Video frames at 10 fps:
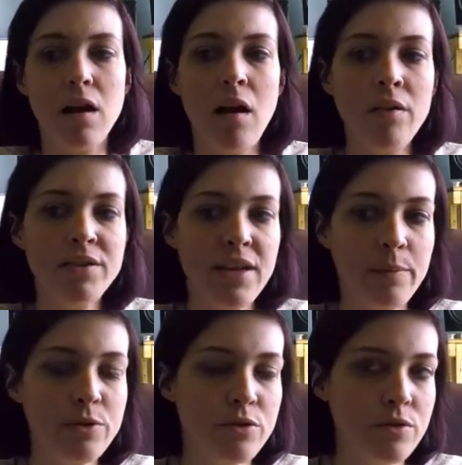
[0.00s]
all the
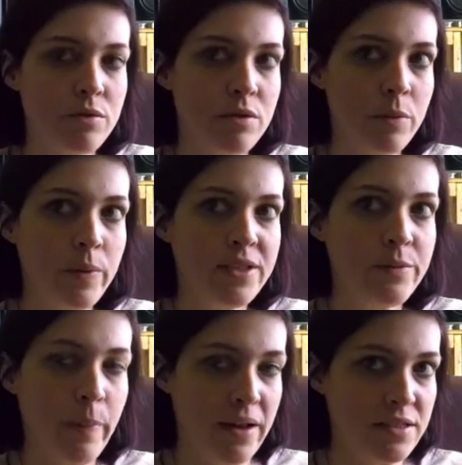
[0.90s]
times that we
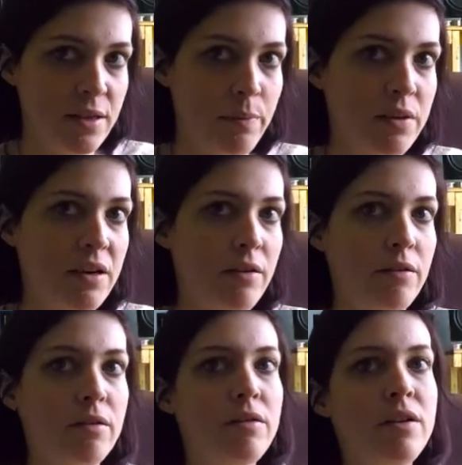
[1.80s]
spent up
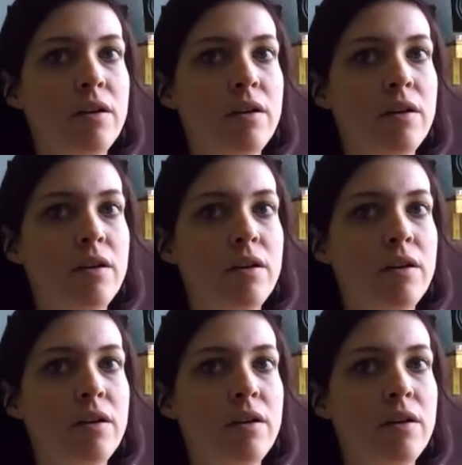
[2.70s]
there,